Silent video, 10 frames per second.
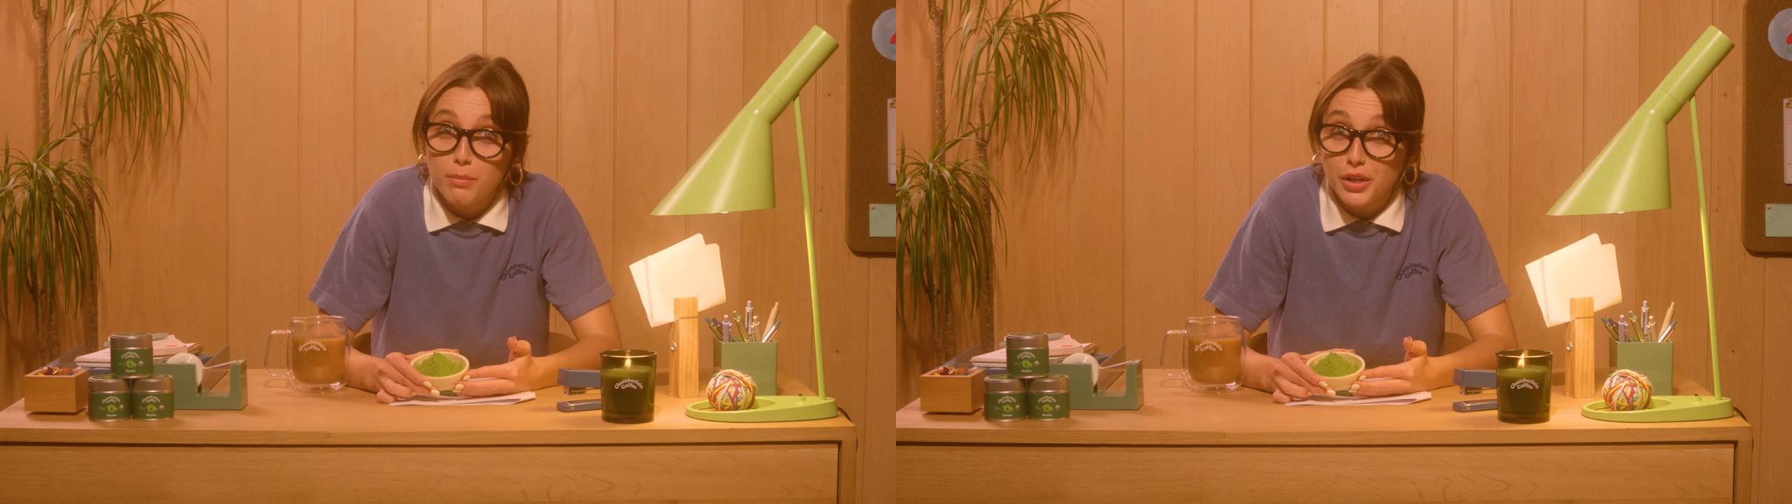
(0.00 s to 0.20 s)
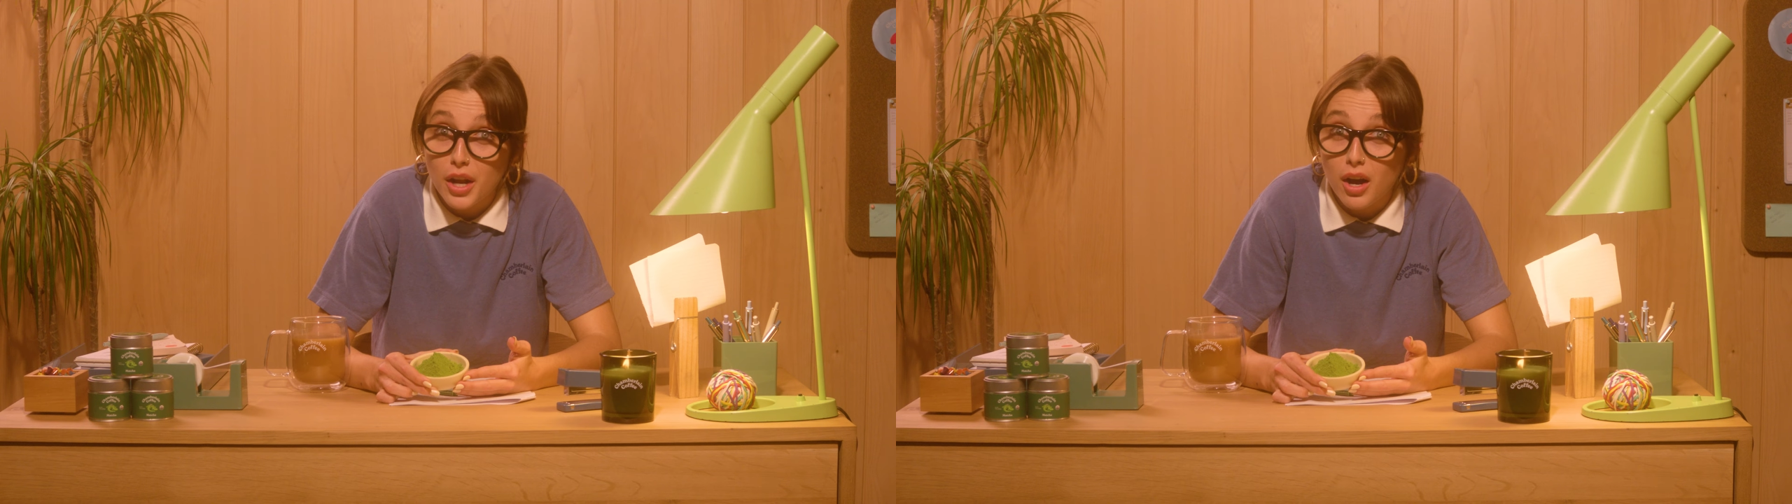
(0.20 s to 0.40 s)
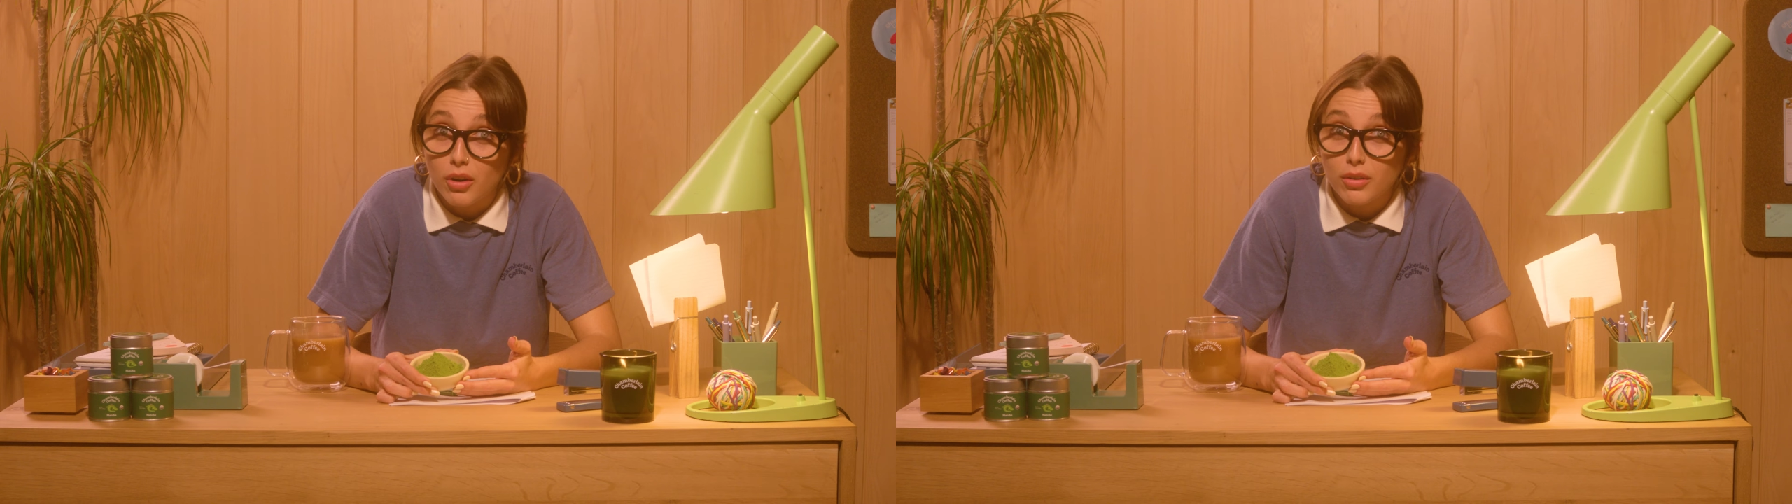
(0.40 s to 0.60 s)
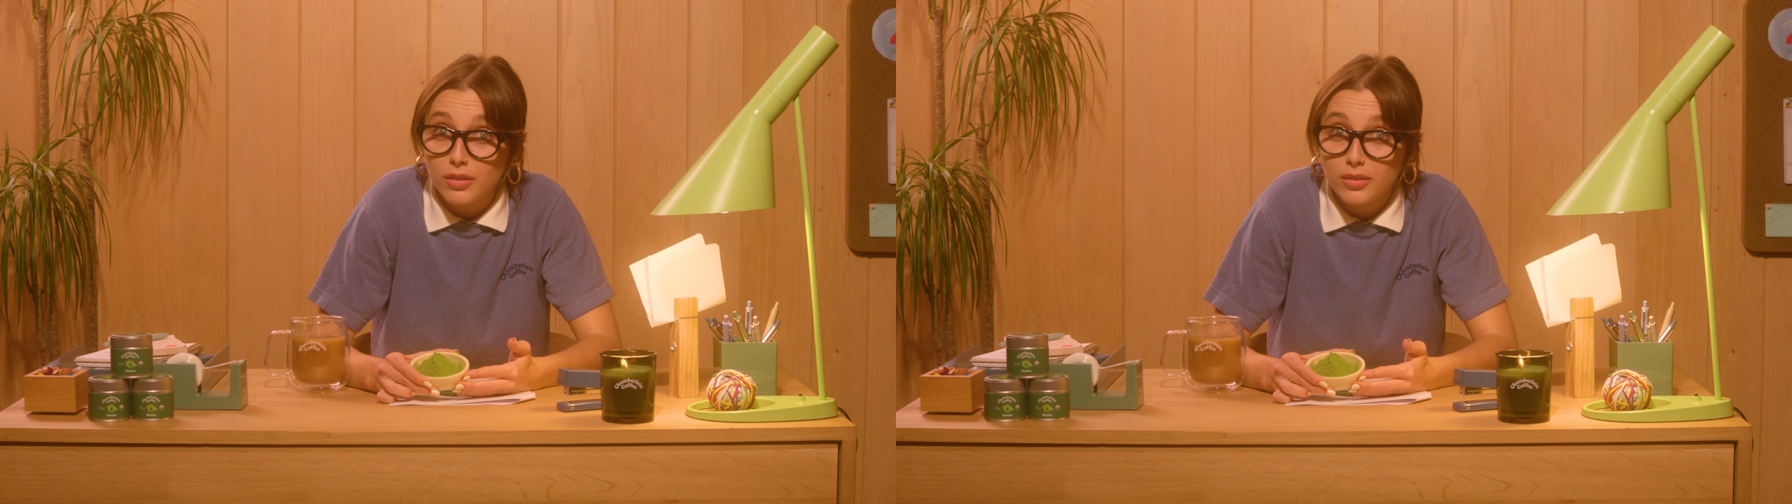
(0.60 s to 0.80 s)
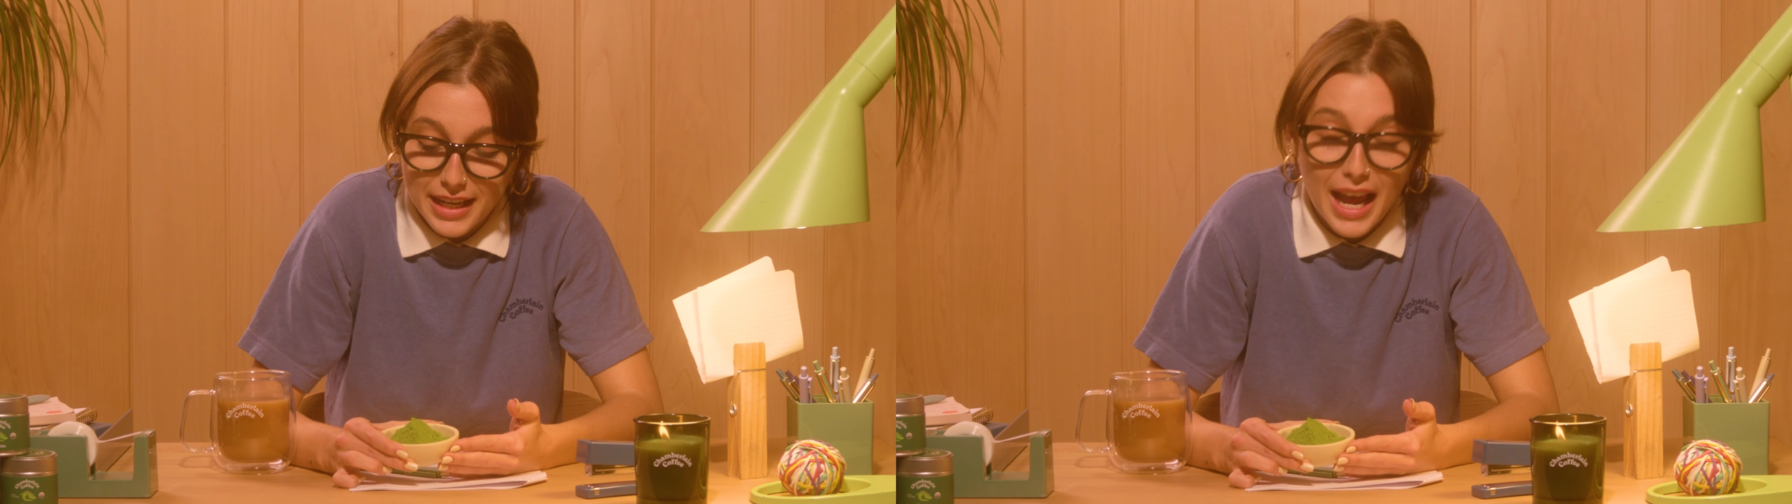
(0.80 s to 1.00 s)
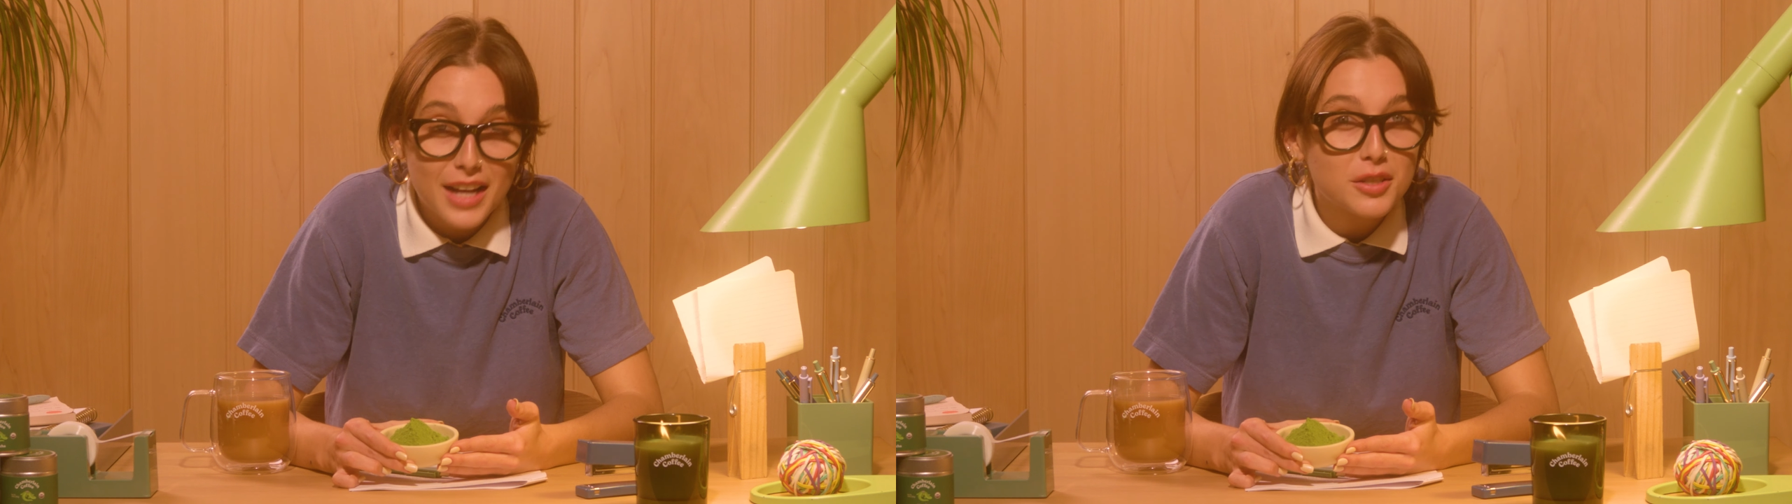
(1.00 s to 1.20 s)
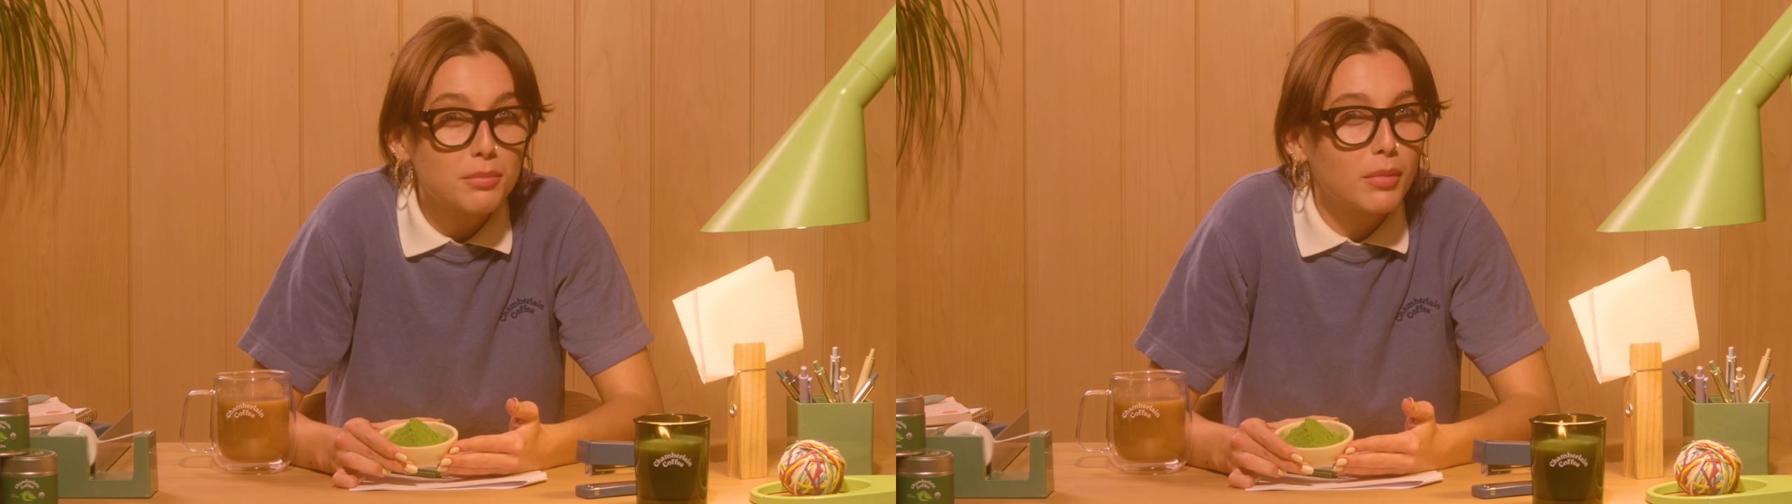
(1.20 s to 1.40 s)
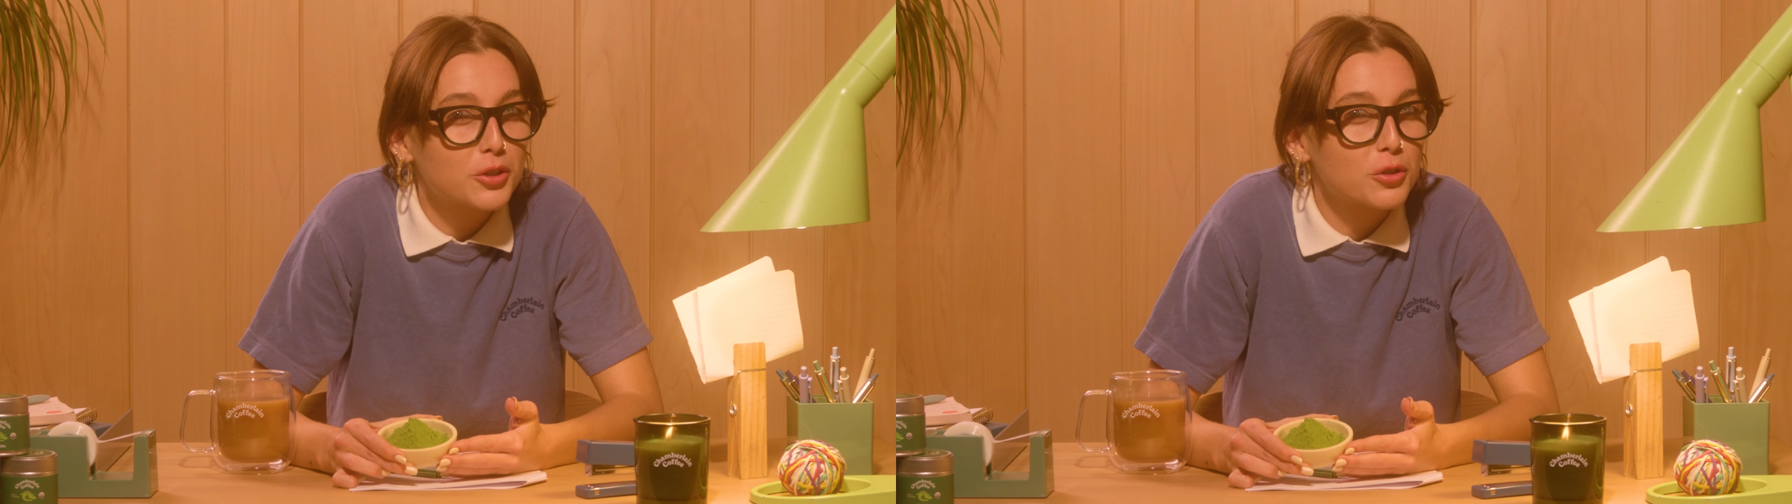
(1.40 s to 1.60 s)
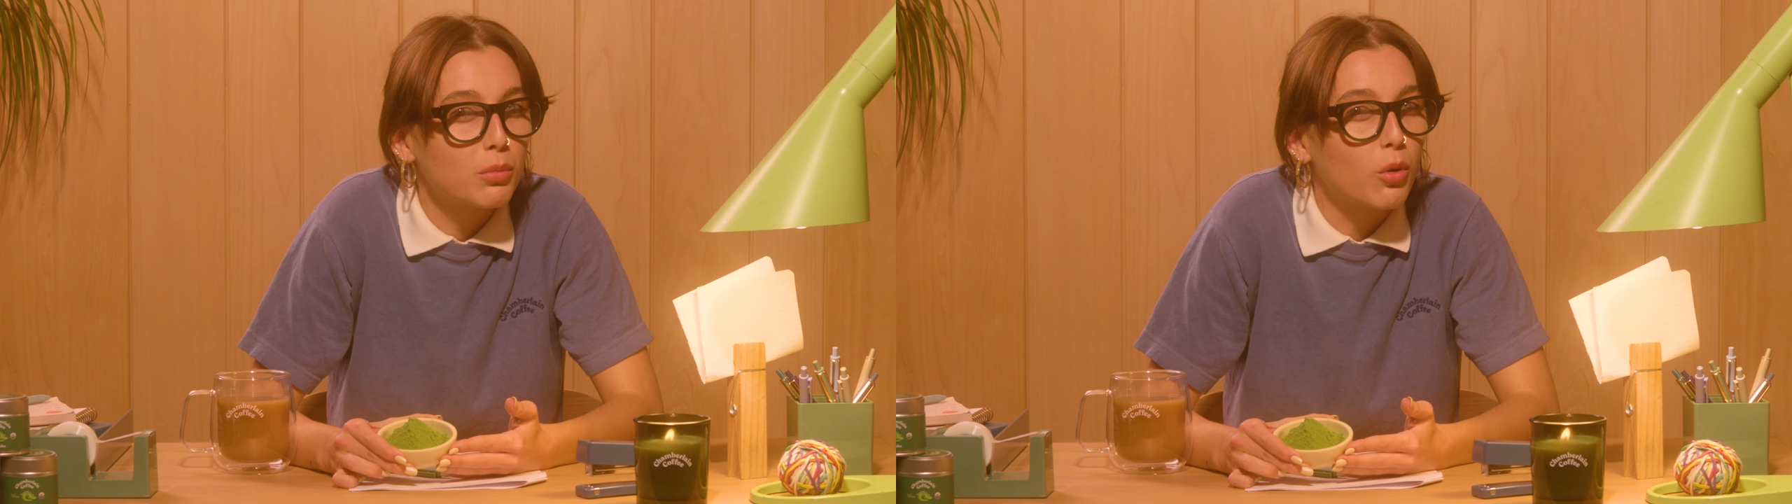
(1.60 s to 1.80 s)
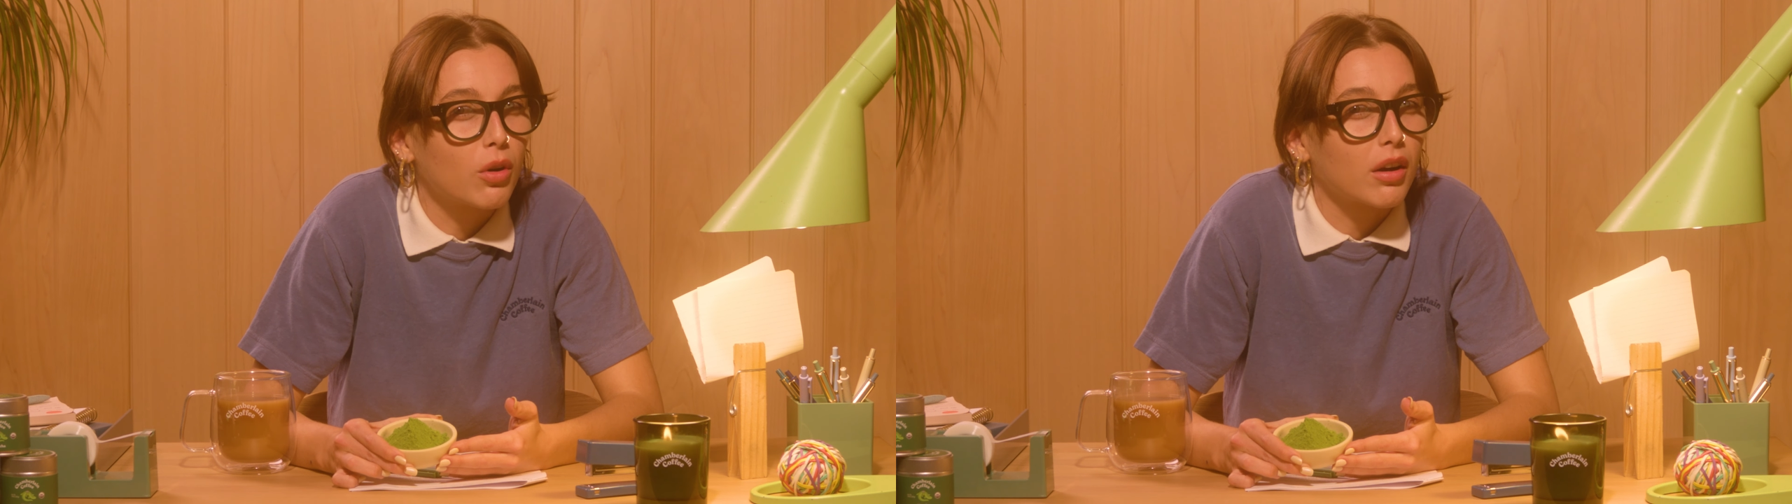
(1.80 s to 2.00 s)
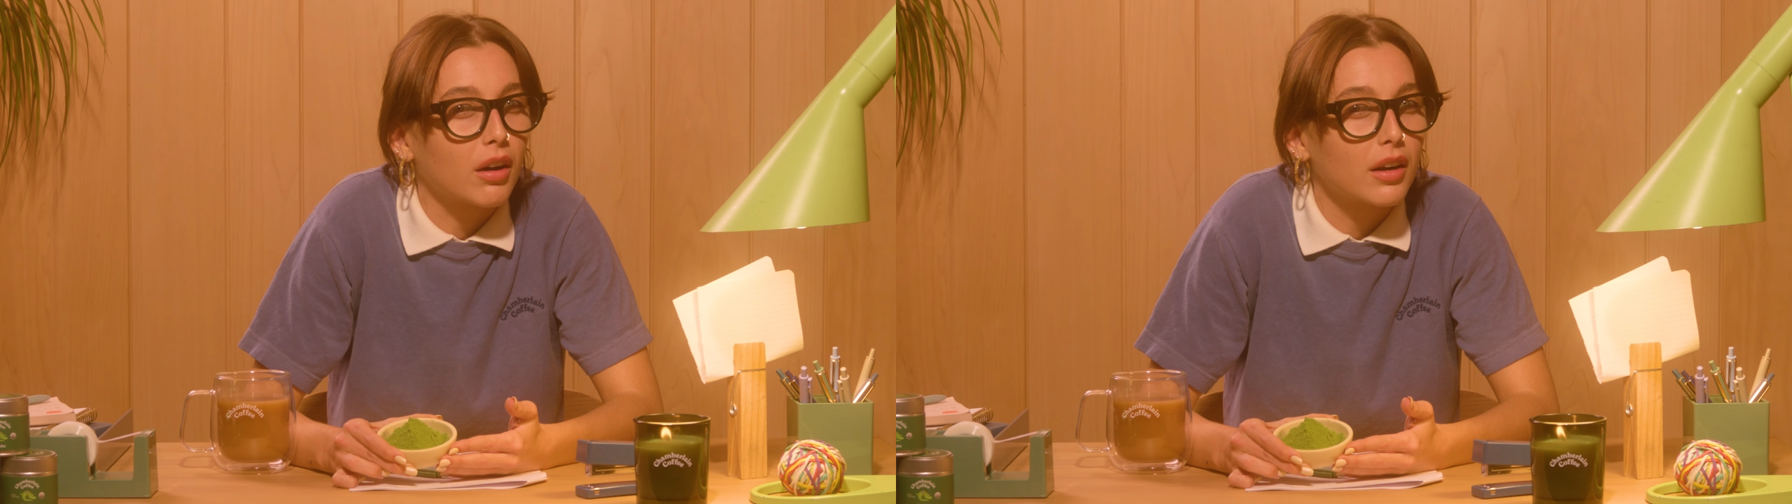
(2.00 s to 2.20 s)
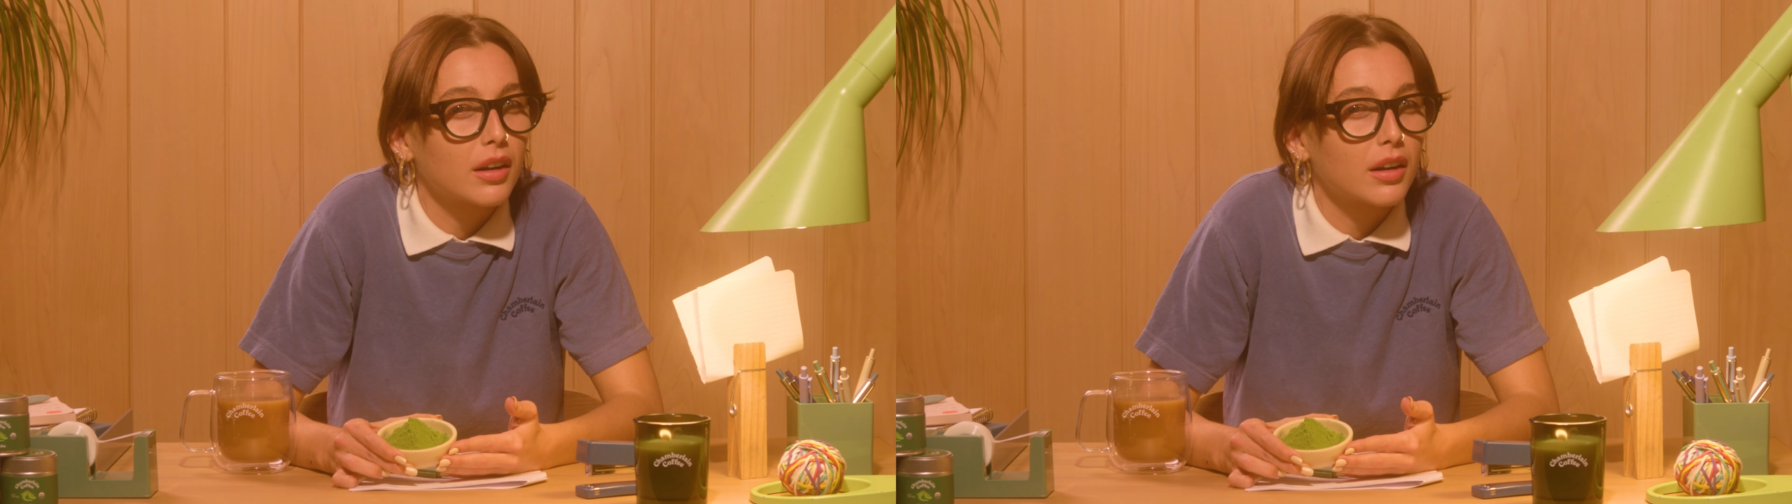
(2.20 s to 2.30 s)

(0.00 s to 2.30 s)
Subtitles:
but no, it has a much more